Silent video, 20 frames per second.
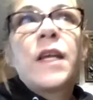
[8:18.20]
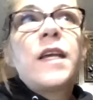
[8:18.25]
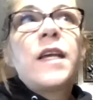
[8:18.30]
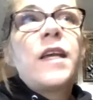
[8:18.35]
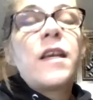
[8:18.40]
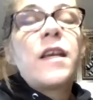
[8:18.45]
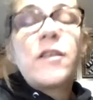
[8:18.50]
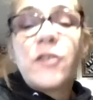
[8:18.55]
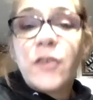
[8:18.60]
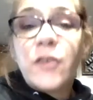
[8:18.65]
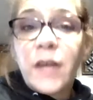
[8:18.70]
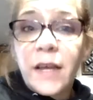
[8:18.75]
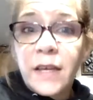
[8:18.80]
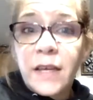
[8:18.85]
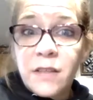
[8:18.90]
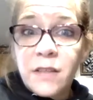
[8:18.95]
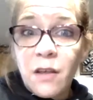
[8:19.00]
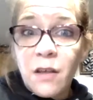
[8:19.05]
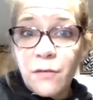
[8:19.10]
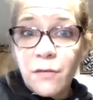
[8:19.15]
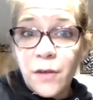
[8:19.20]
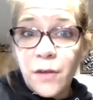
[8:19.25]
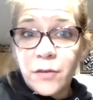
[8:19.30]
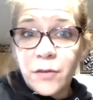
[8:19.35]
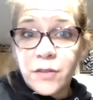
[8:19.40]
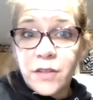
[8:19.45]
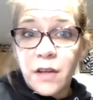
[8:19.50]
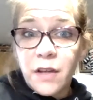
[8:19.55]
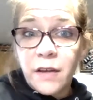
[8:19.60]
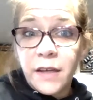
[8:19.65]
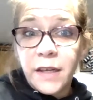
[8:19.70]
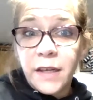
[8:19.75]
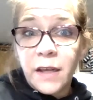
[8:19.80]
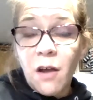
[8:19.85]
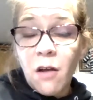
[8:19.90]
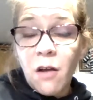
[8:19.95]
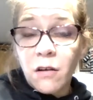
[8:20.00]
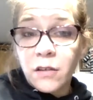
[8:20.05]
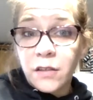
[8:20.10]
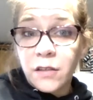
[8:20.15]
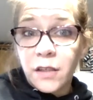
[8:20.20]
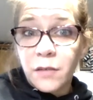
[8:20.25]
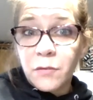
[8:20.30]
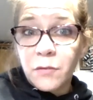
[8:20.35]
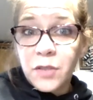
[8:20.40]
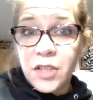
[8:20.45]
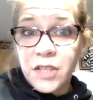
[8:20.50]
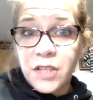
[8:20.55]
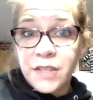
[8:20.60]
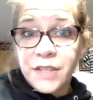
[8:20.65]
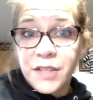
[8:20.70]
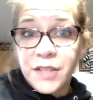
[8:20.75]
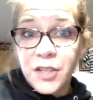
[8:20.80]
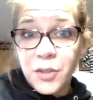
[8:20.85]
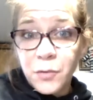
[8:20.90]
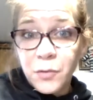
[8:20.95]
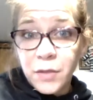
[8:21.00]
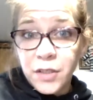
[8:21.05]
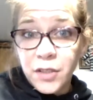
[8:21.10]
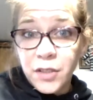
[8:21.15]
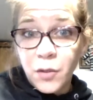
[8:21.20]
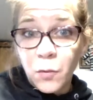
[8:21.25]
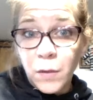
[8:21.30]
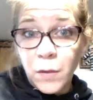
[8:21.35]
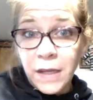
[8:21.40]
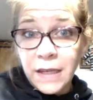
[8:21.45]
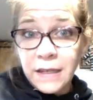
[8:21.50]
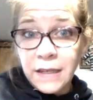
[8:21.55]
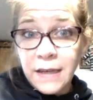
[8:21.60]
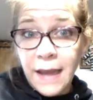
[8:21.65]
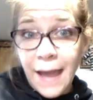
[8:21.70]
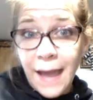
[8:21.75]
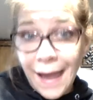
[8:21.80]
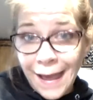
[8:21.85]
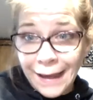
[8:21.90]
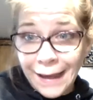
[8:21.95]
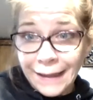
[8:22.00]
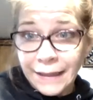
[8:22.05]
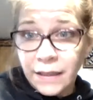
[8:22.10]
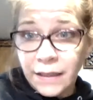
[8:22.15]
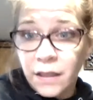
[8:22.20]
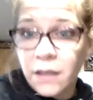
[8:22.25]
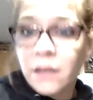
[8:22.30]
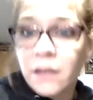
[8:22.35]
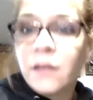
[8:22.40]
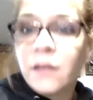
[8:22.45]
yesterday he's all focused on getting art done, which isn't due until week 9.